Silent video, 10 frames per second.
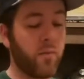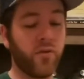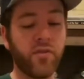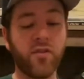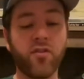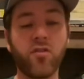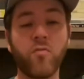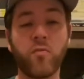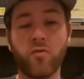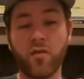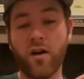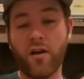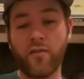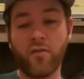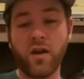but this is super
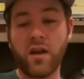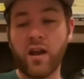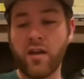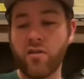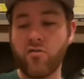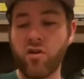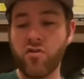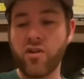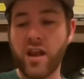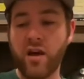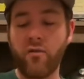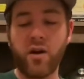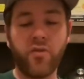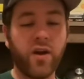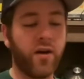soft, okay? And I can stretch that out
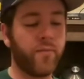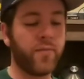right there.